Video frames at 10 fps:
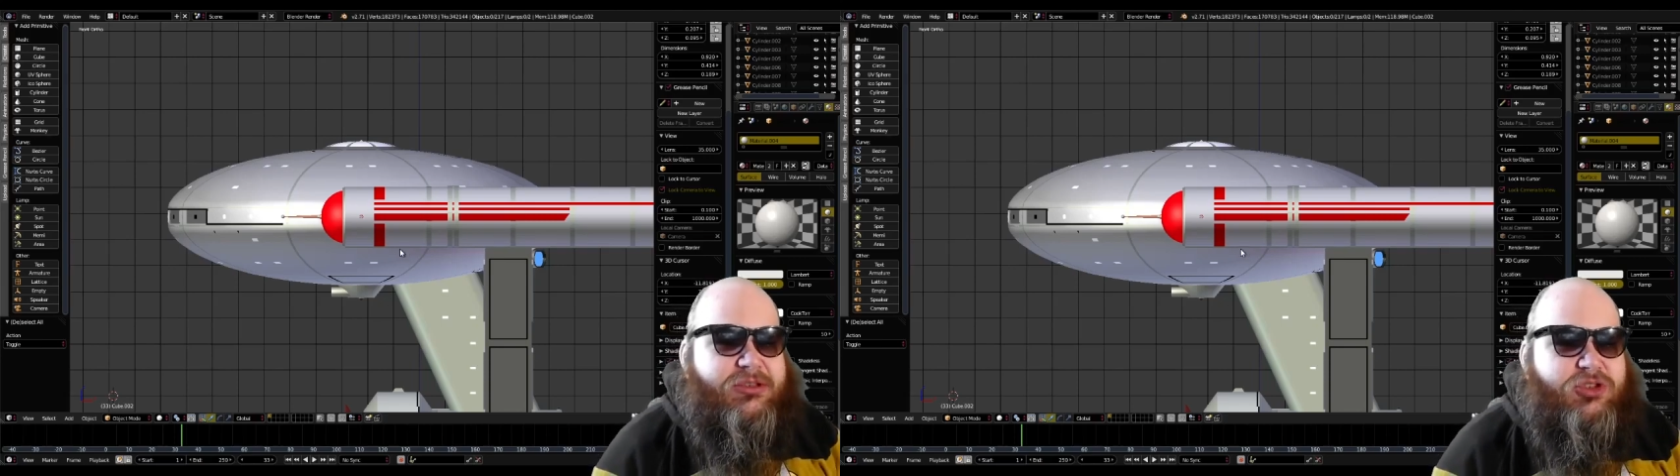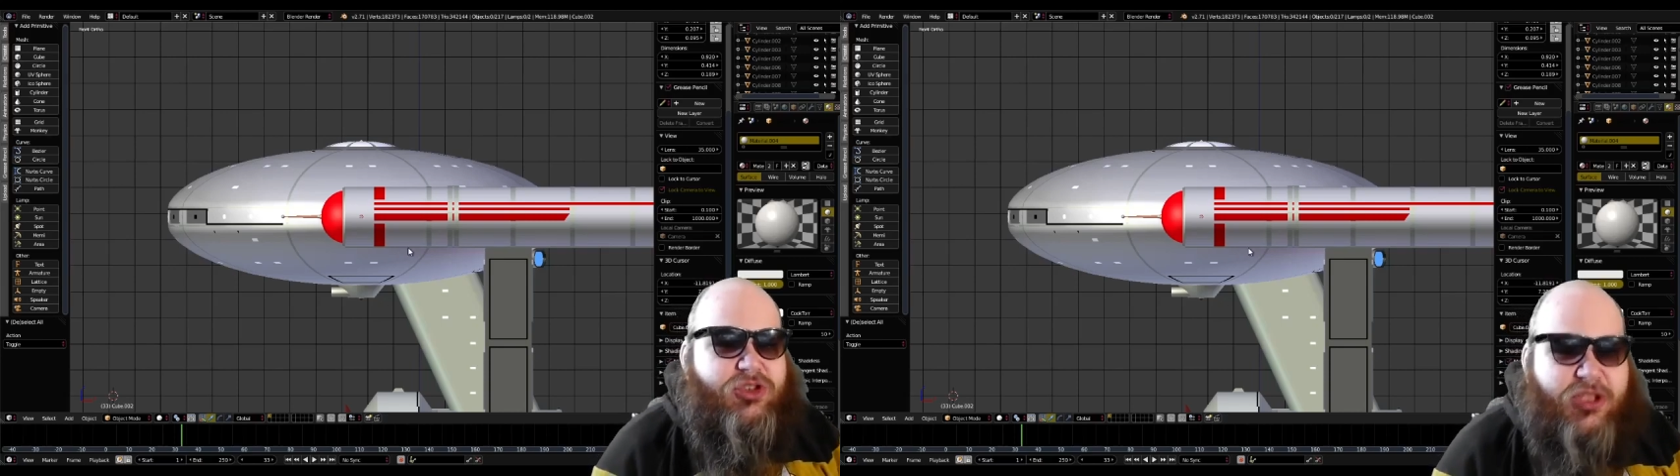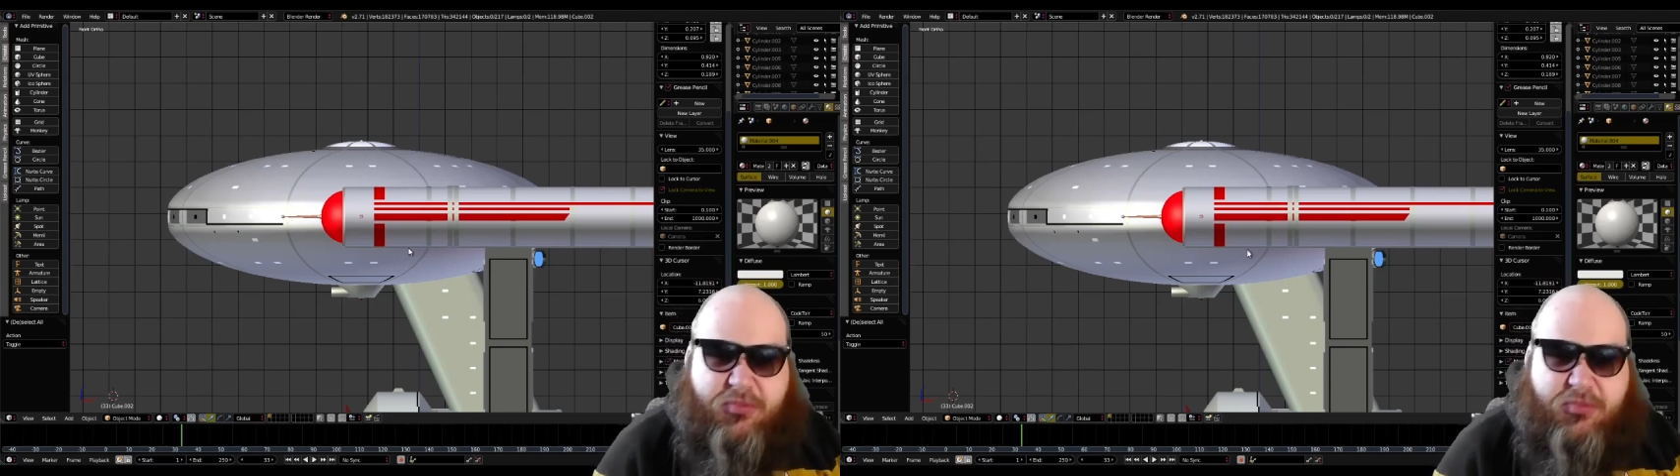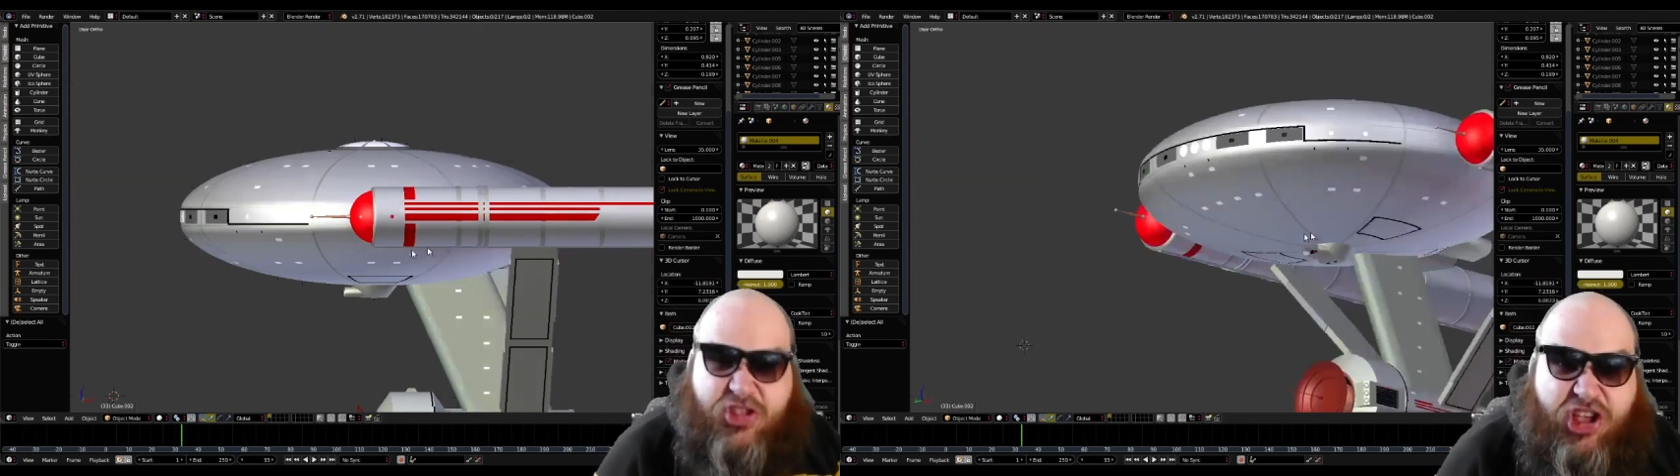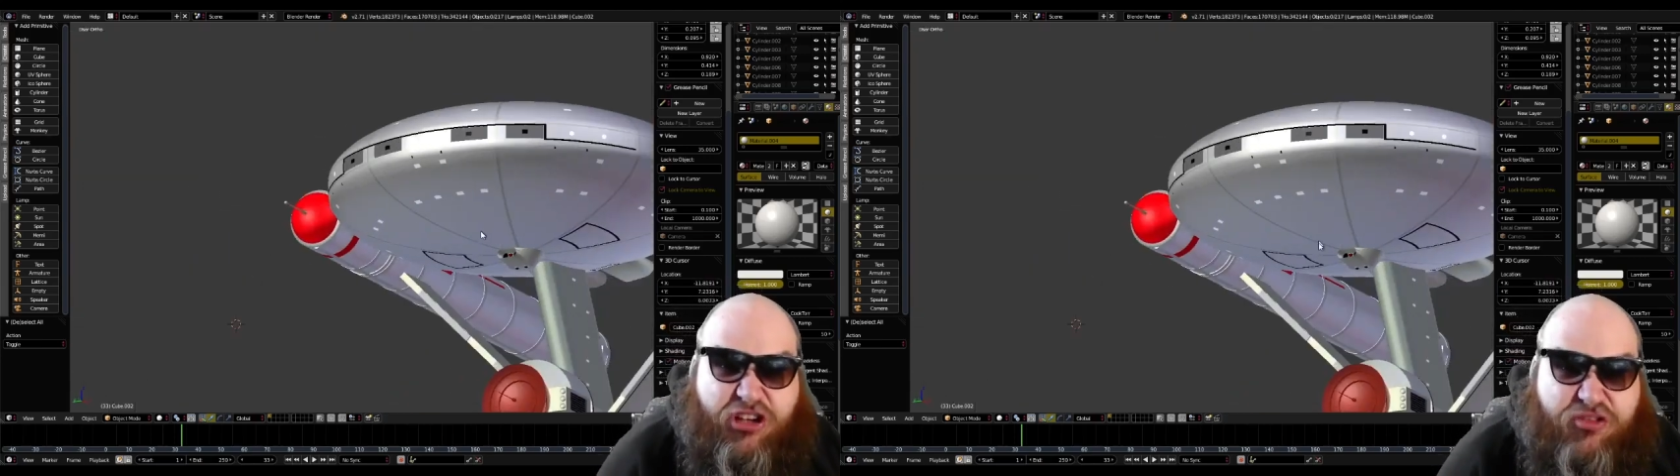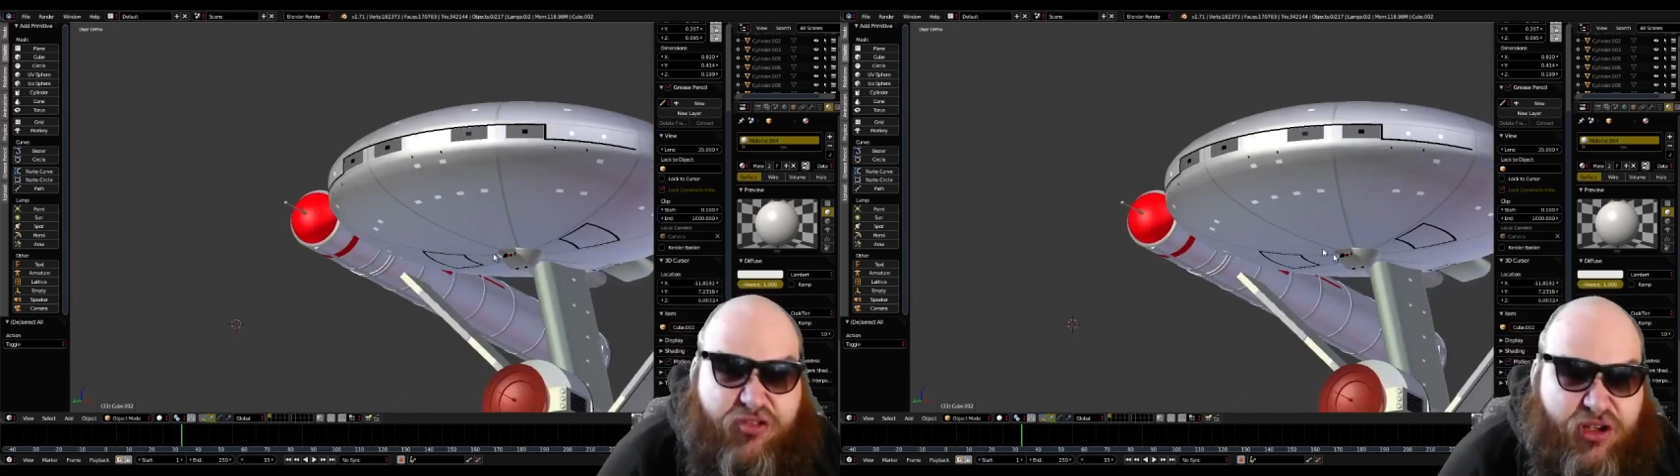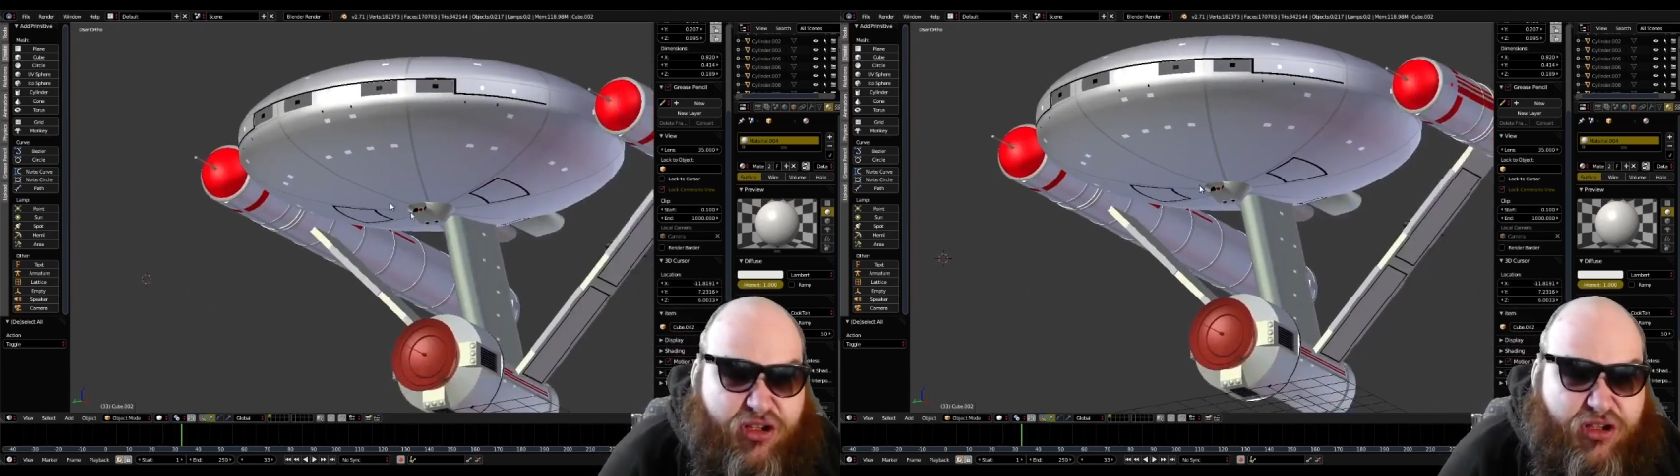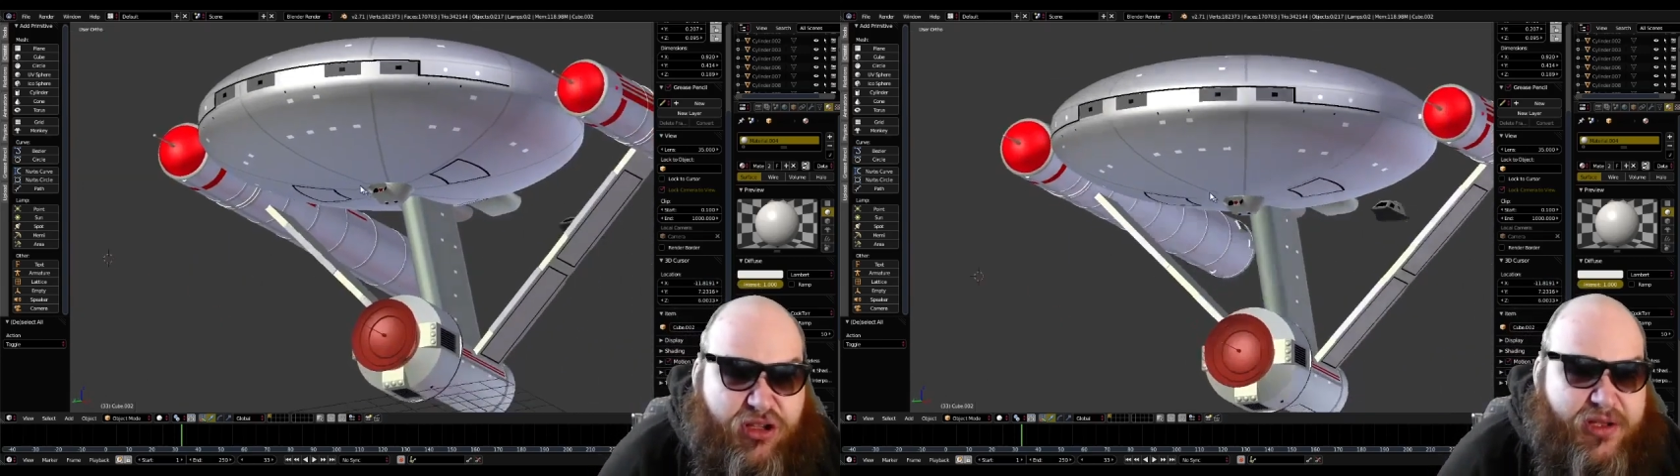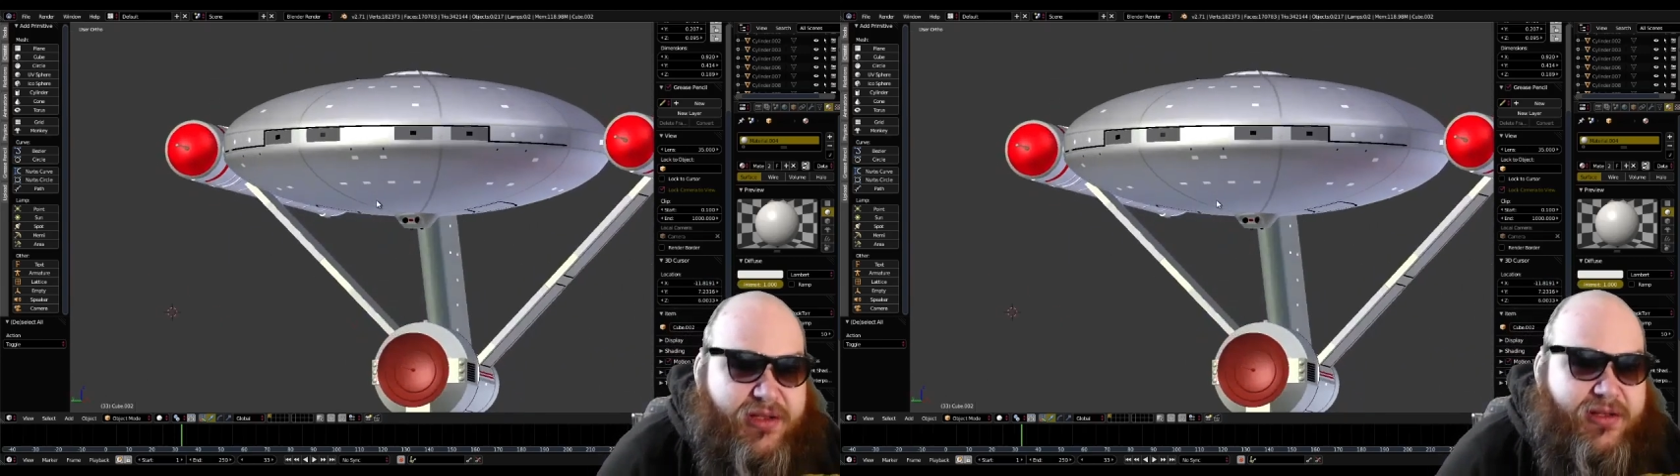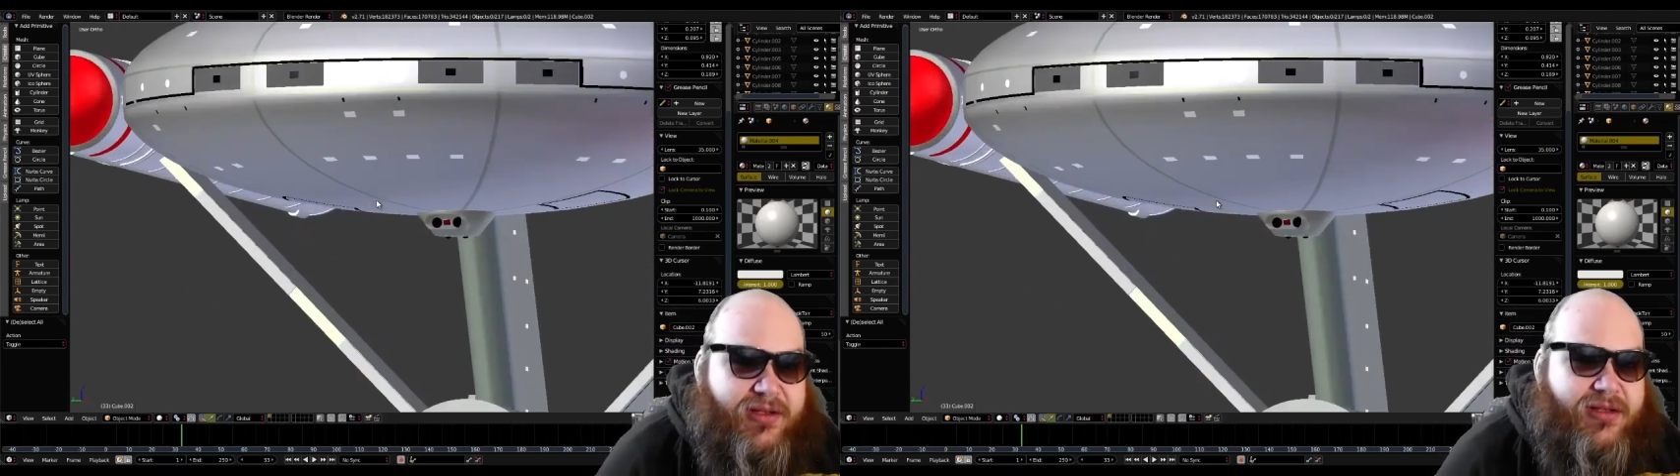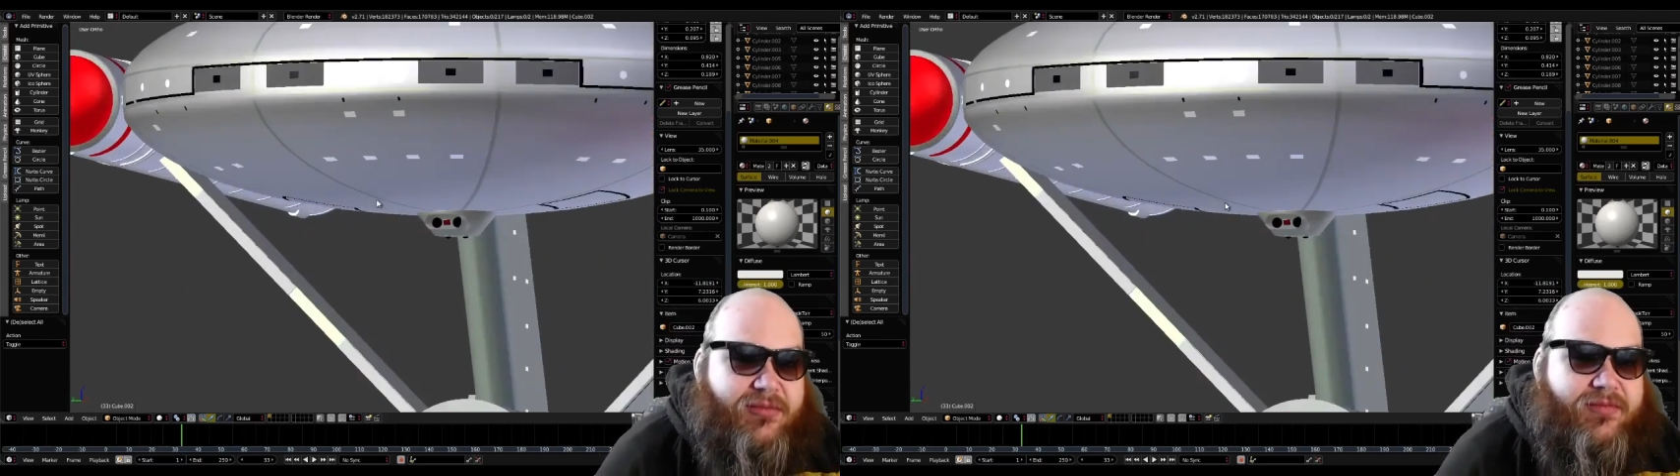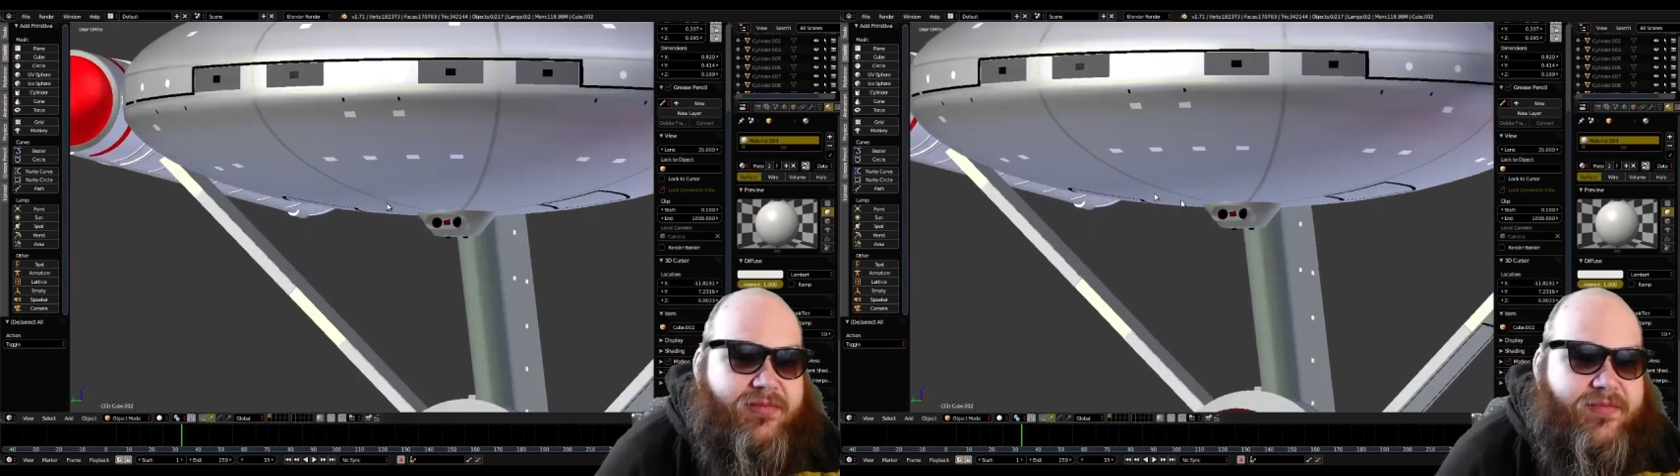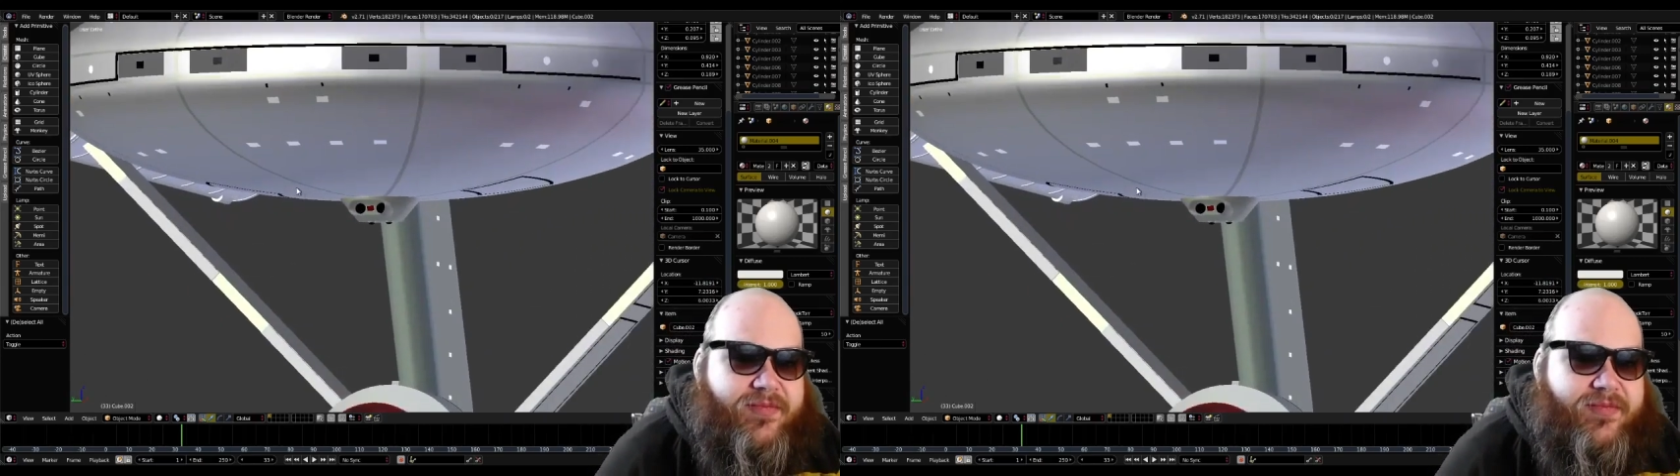just like myself. And